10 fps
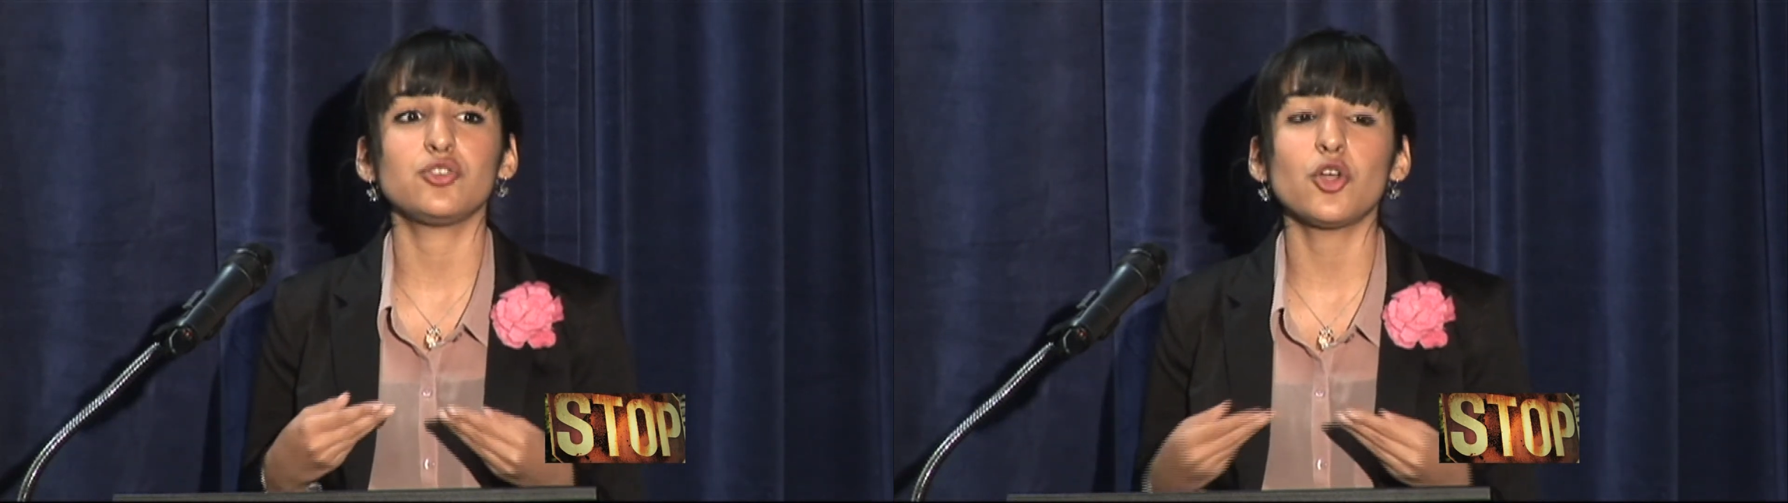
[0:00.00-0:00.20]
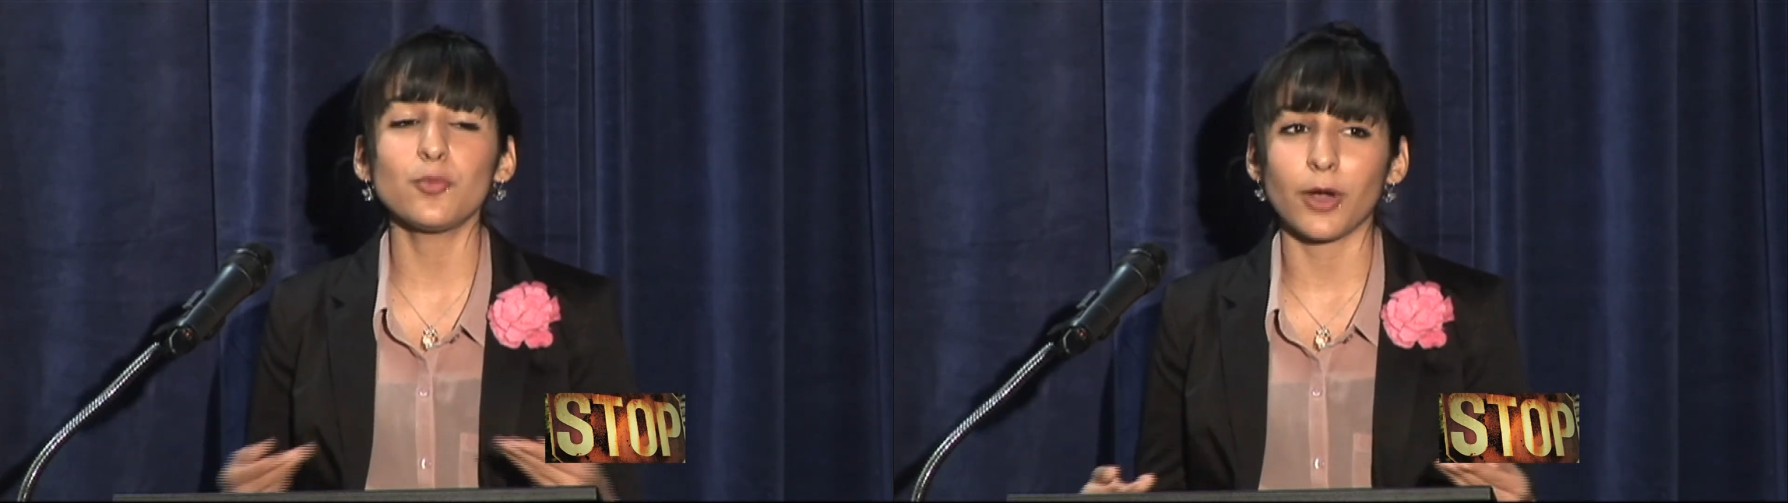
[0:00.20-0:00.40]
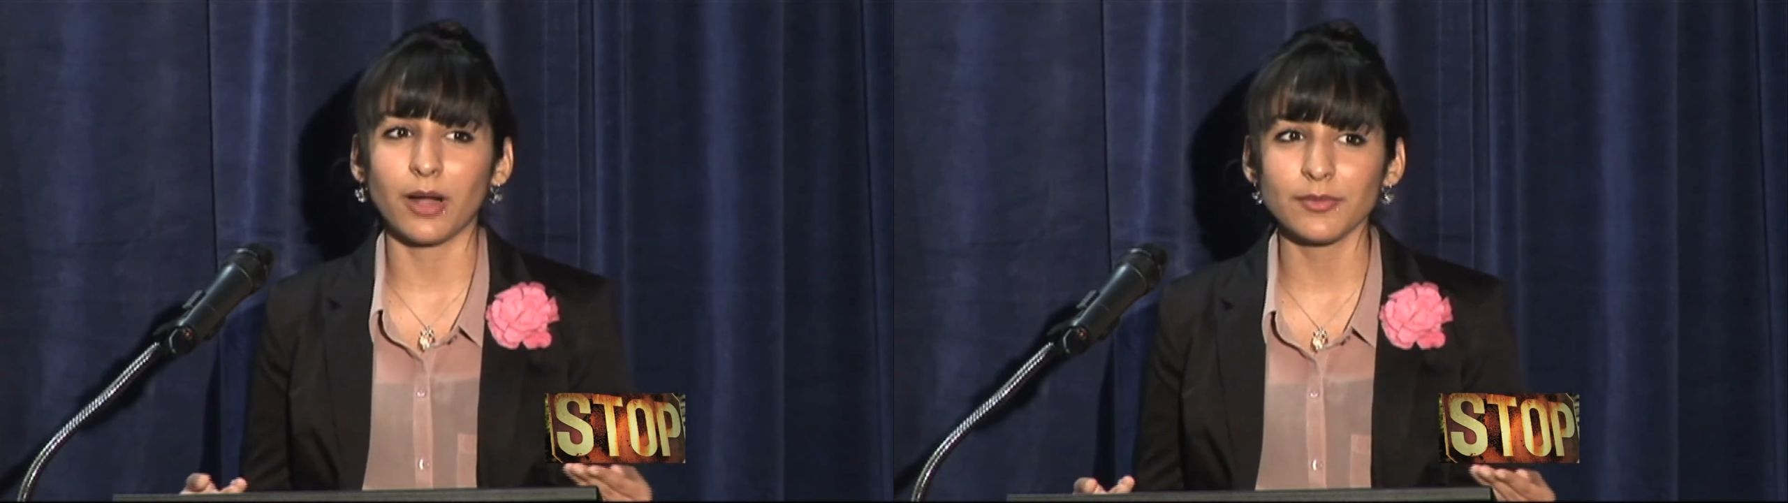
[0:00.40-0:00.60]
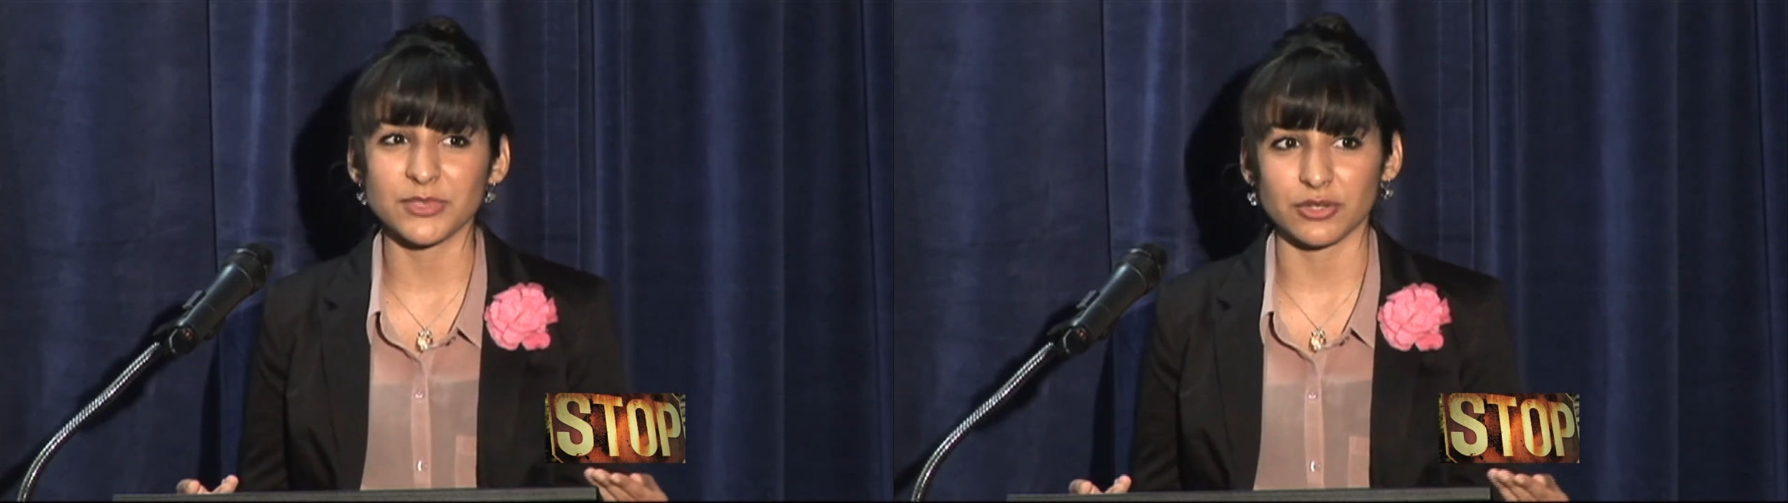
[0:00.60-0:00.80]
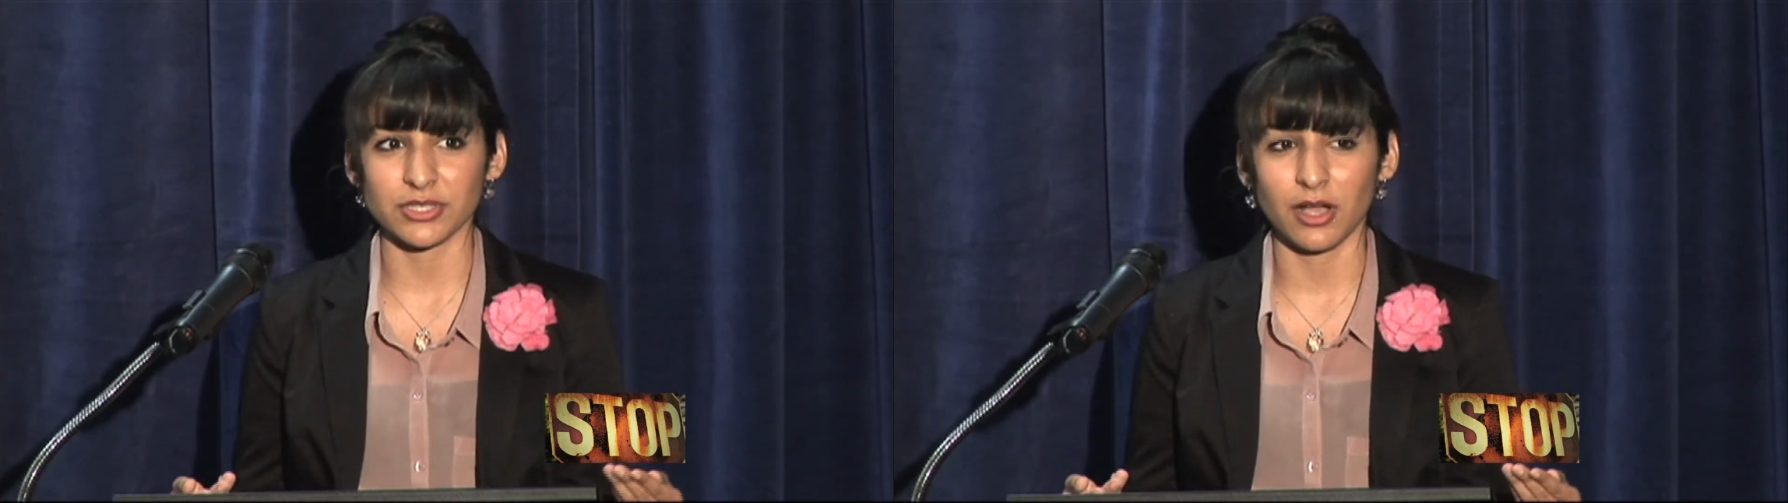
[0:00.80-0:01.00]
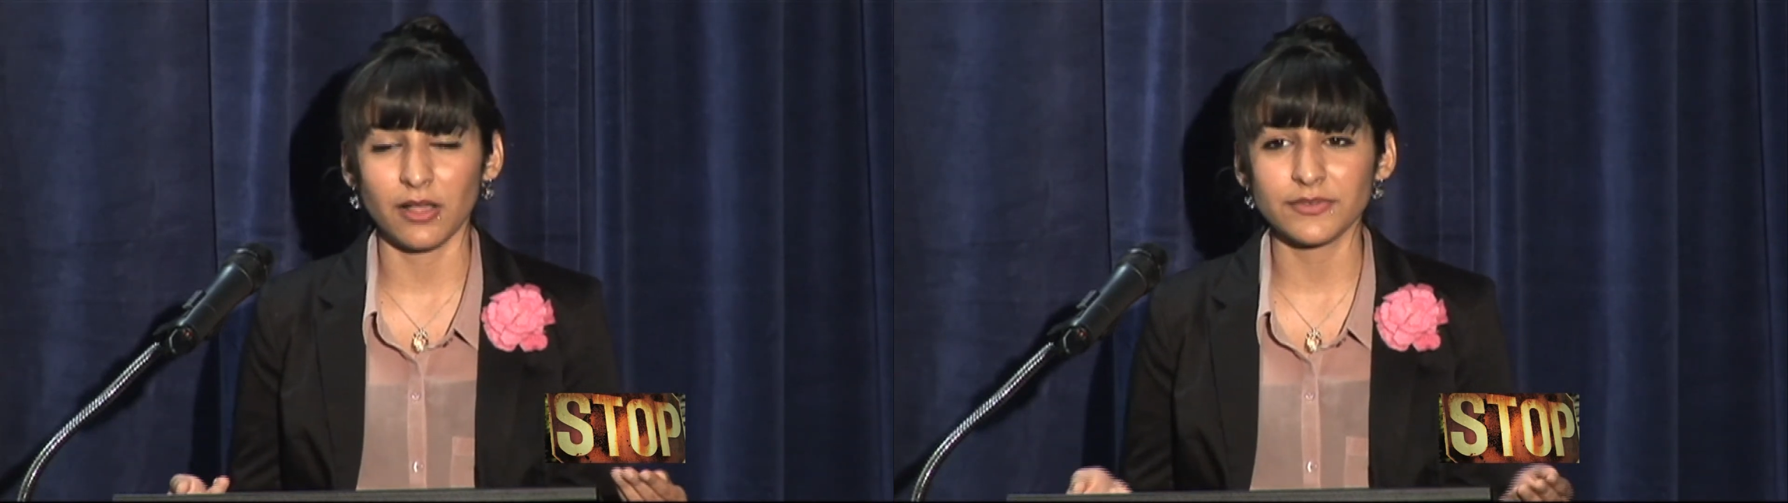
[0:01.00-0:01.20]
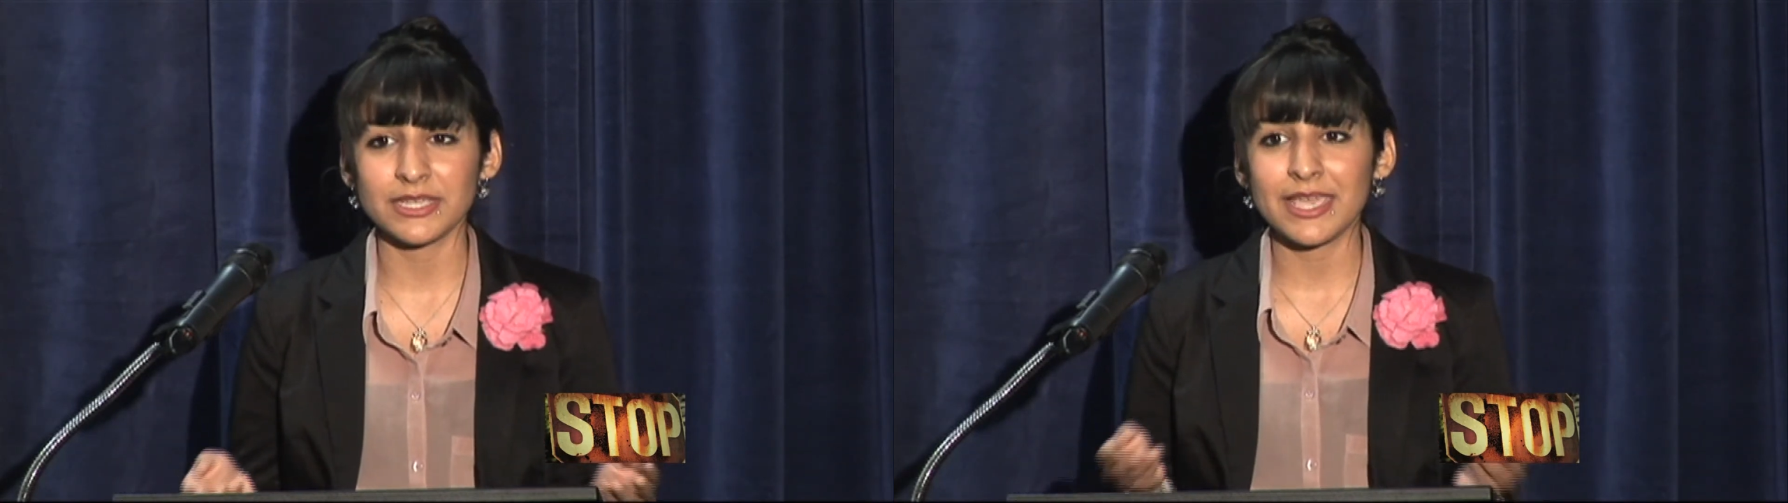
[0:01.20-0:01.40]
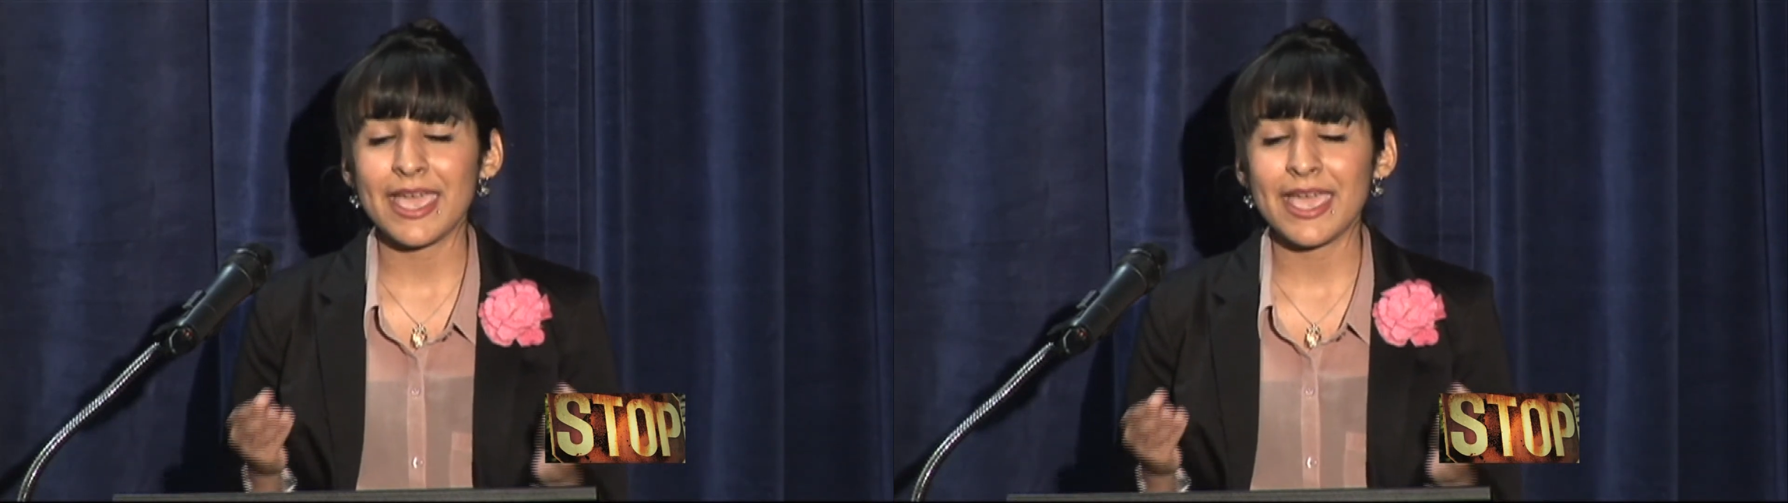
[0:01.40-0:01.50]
no problems are solved.